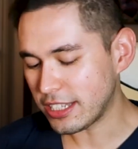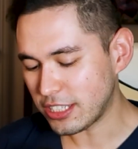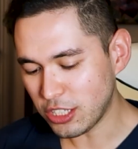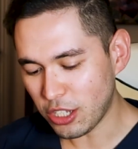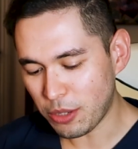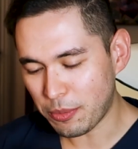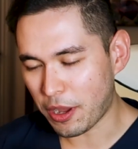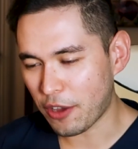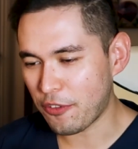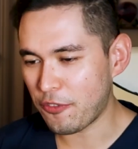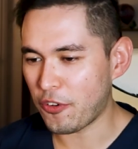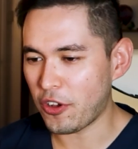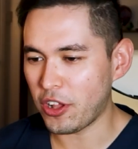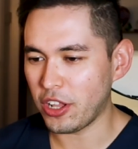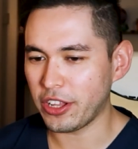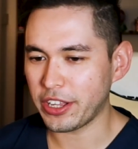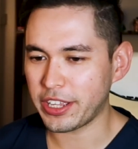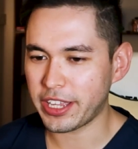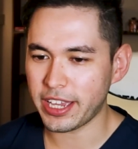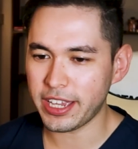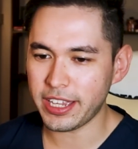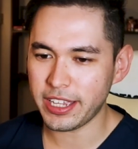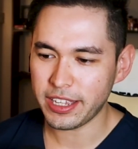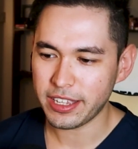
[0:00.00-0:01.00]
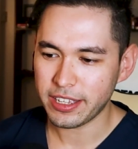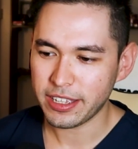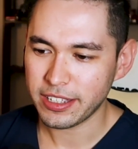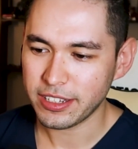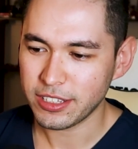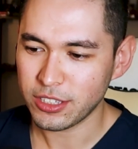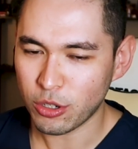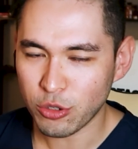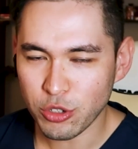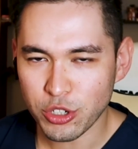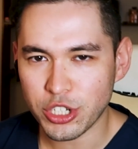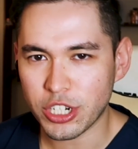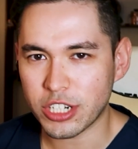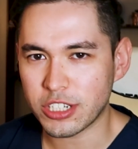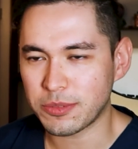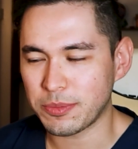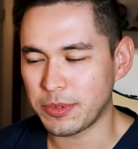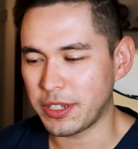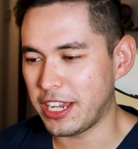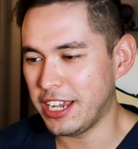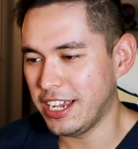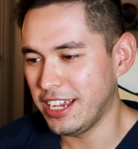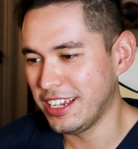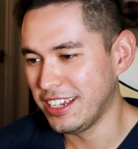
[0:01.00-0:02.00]
It's not my fault, okay? Don't judge
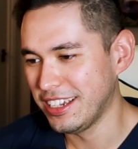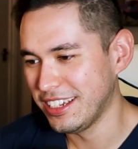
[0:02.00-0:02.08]
me.